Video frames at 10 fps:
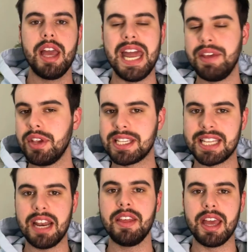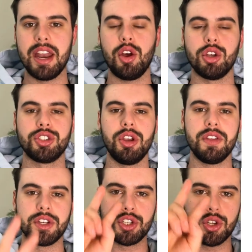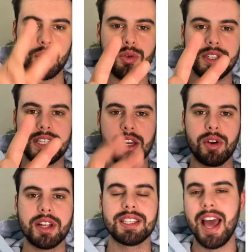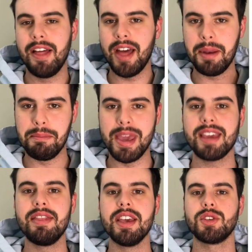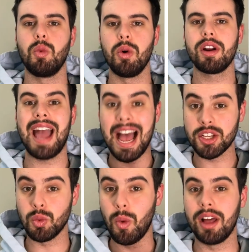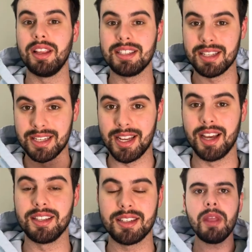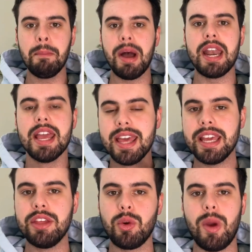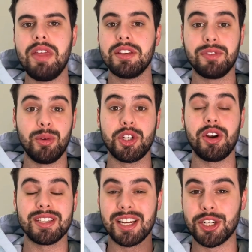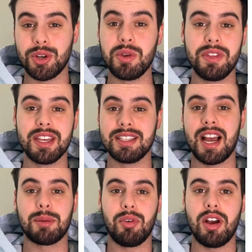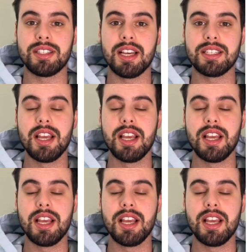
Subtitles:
And if you stay to the end, I'll show you the 2 secrets that make this work as well as it does. But either way, this flowchart is going to show you the exact process